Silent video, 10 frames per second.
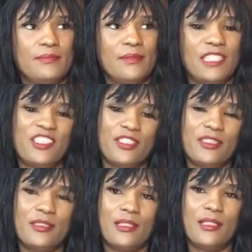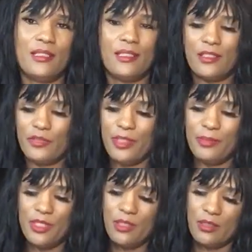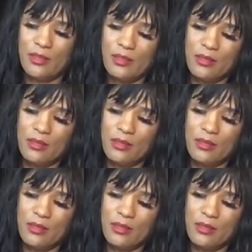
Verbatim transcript: It's just like cream cheese.